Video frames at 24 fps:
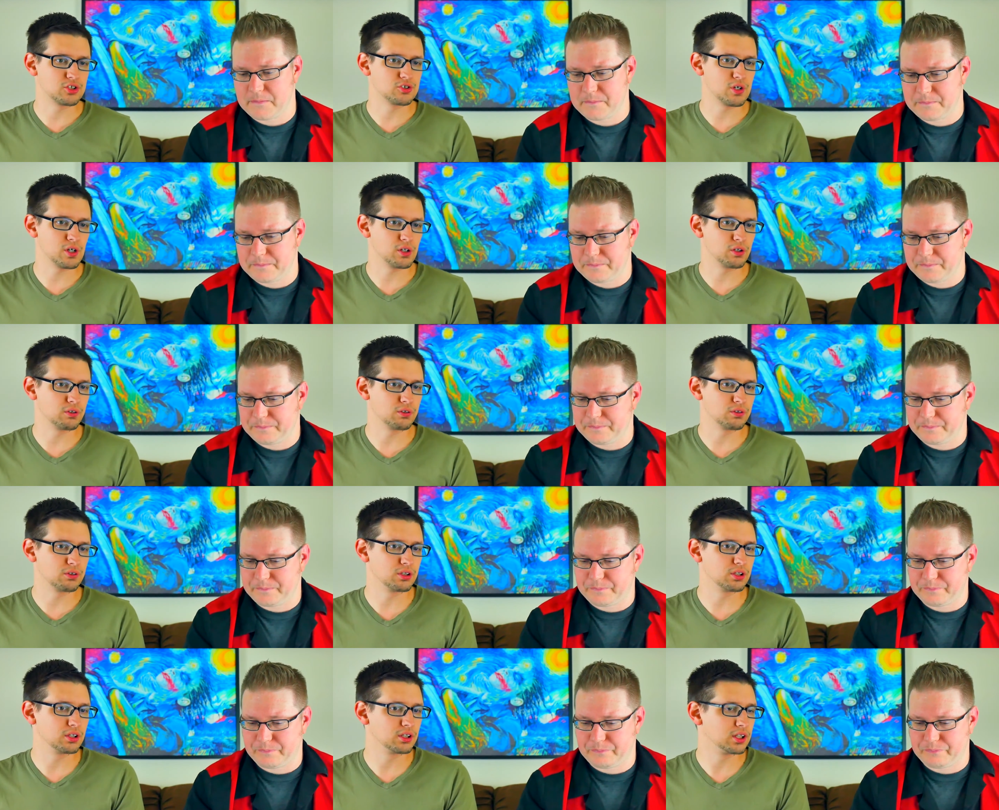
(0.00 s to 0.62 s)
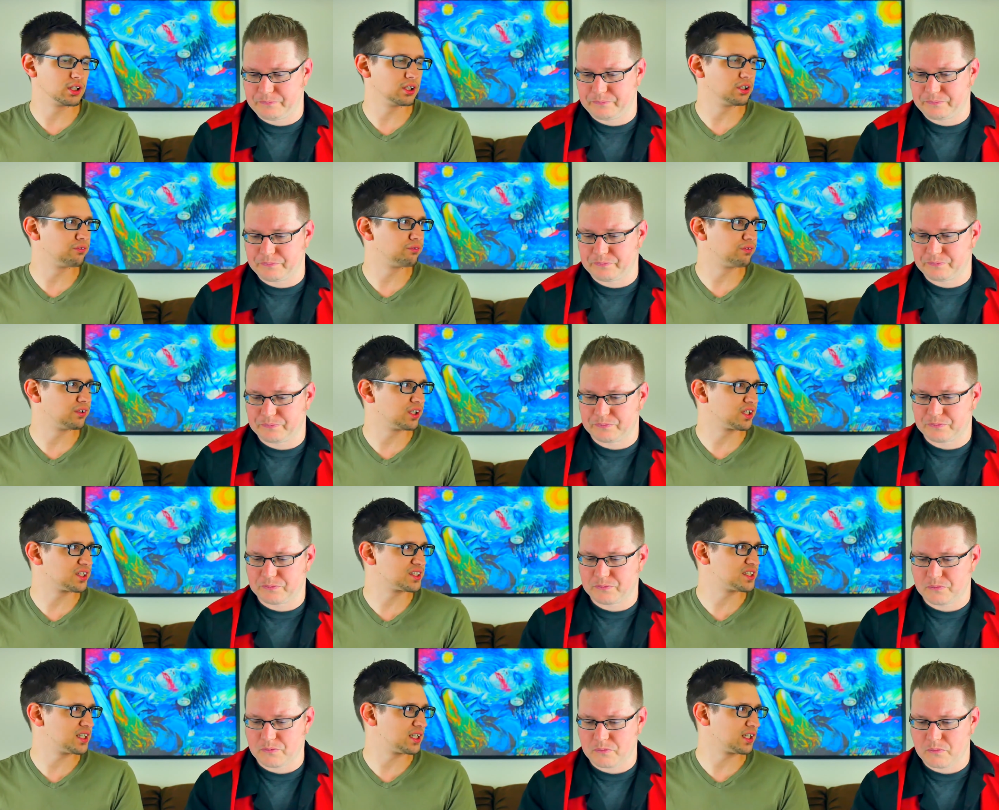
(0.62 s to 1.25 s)
Speaker 1: trailer. The
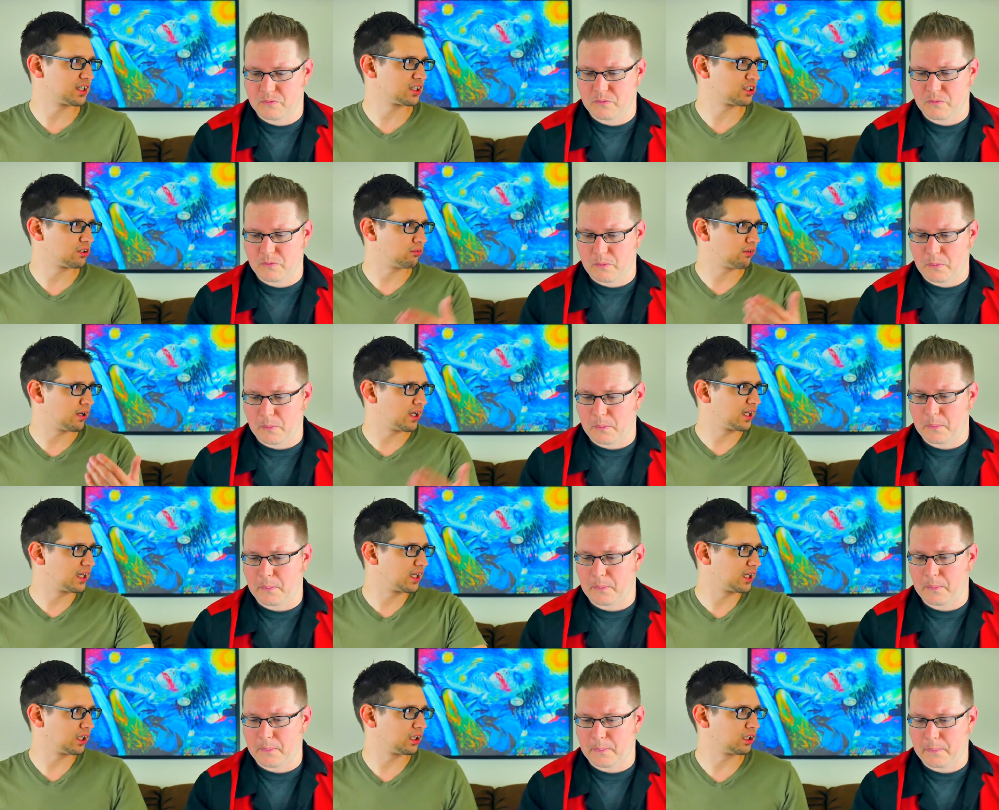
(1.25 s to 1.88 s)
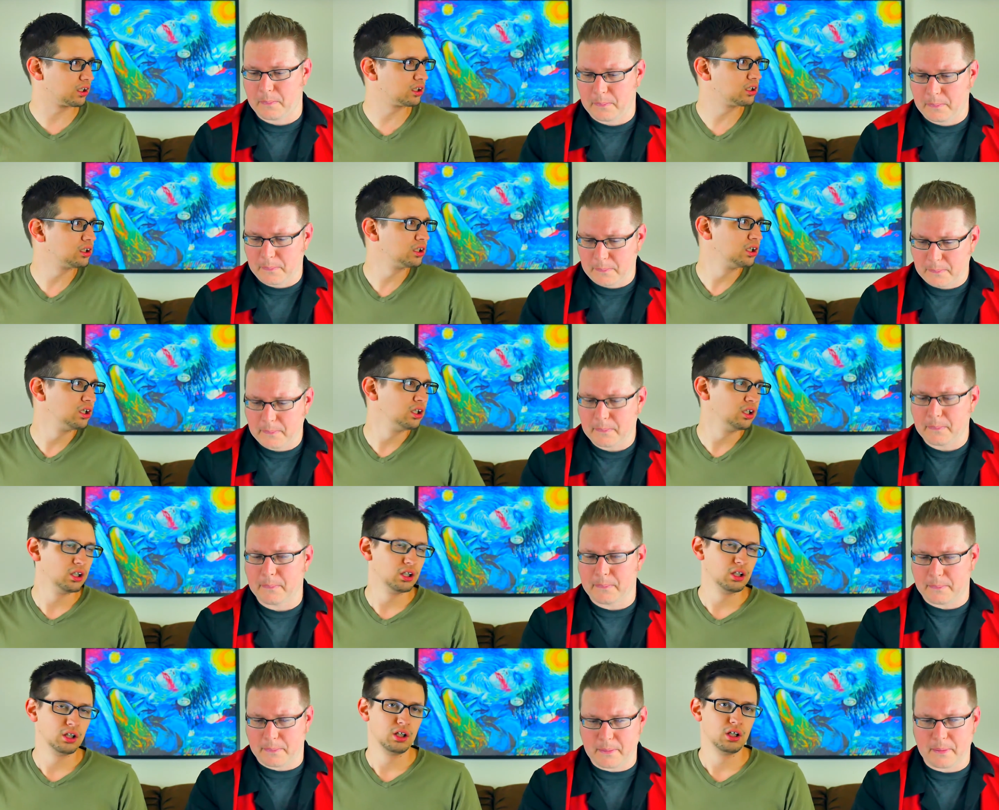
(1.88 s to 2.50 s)
phoenix sitting at the right hand,
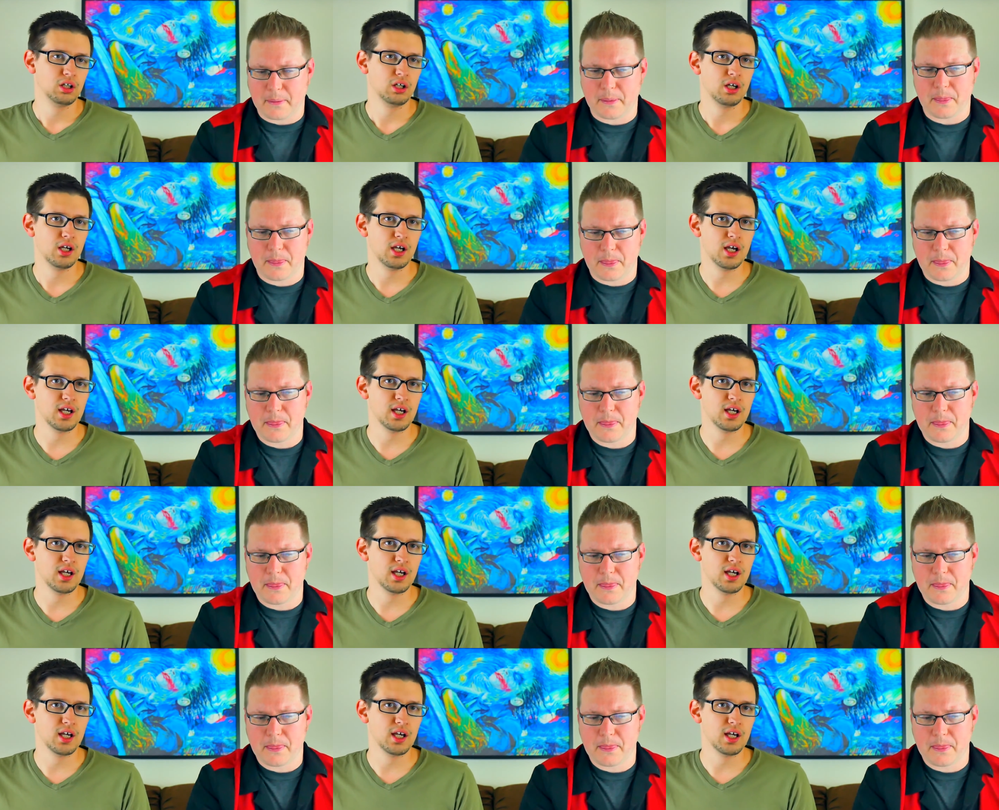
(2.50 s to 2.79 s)
mm-hmm.